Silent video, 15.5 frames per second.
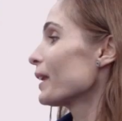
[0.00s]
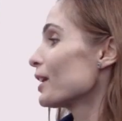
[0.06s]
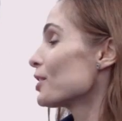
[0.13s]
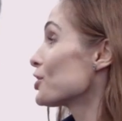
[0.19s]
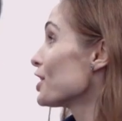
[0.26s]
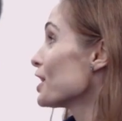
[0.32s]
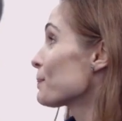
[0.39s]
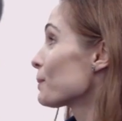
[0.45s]

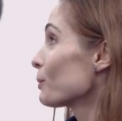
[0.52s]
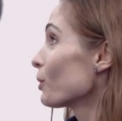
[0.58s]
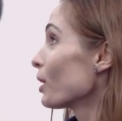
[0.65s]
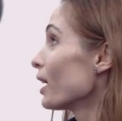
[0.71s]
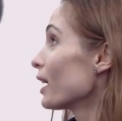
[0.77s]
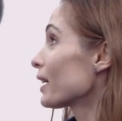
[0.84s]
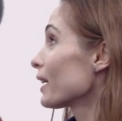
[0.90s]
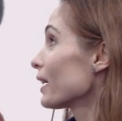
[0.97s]
and she's been
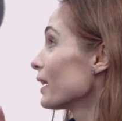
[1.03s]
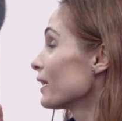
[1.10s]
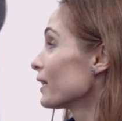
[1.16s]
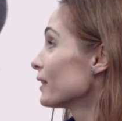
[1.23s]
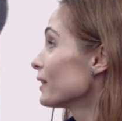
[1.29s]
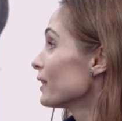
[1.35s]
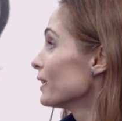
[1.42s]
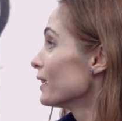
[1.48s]
working
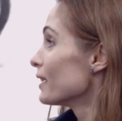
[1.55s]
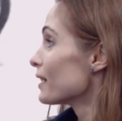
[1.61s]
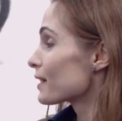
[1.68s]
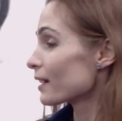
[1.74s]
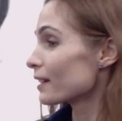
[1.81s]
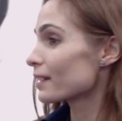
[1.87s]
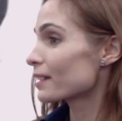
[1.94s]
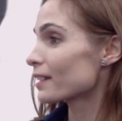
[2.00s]

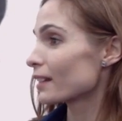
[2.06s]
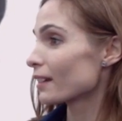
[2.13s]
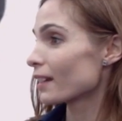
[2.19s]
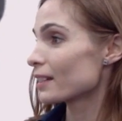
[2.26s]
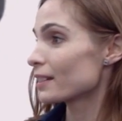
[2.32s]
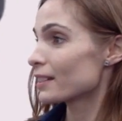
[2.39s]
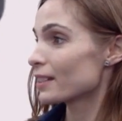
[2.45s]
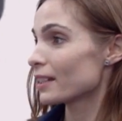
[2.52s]
since the
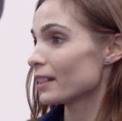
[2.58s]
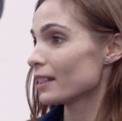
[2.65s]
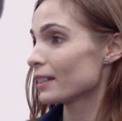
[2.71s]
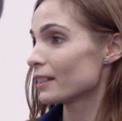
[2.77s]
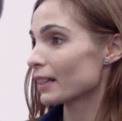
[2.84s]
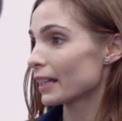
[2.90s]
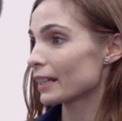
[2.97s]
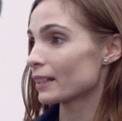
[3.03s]

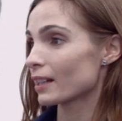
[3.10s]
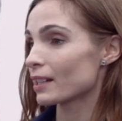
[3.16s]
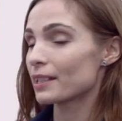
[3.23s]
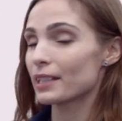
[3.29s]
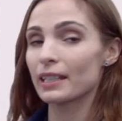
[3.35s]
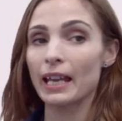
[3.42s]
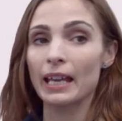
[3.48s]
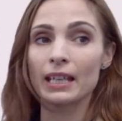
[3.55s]
late
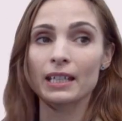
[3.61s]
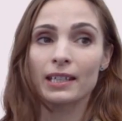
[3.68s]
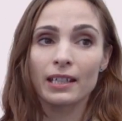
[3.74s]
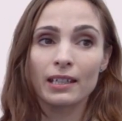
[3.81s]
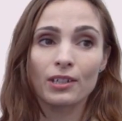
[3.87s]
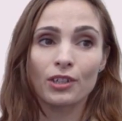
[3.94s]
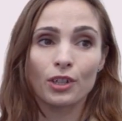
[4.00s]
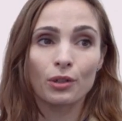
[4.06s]

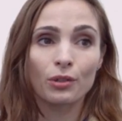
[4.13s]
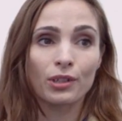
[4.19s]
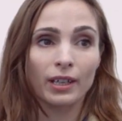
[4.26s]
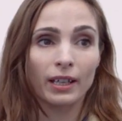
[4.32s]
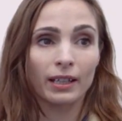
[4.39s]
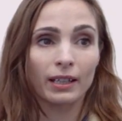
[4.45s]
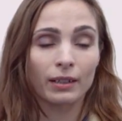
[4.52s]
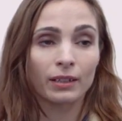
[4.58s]
1980s
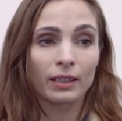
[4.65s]
using